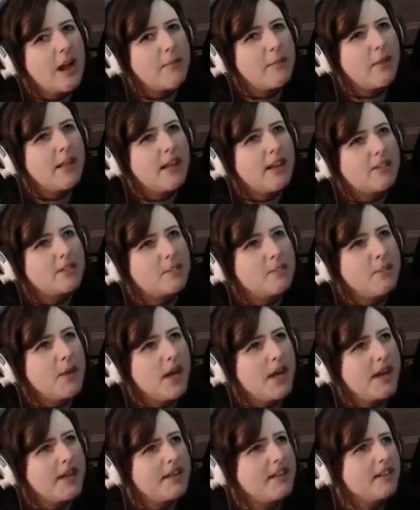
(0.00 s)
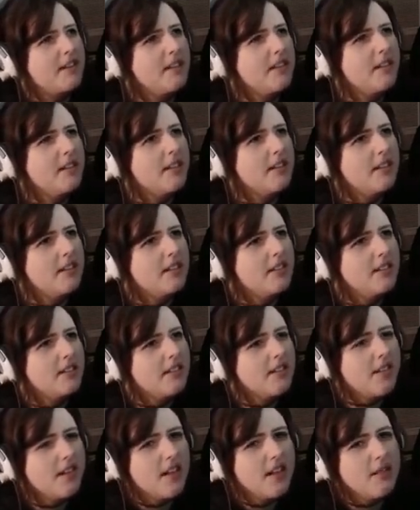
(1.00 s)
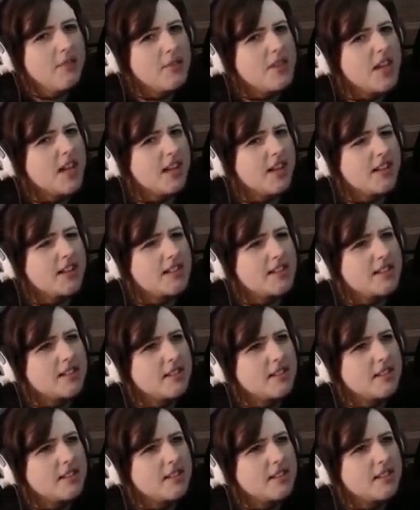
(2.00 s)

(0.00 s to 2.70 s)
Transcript: Cloud's butt. I'm jealous.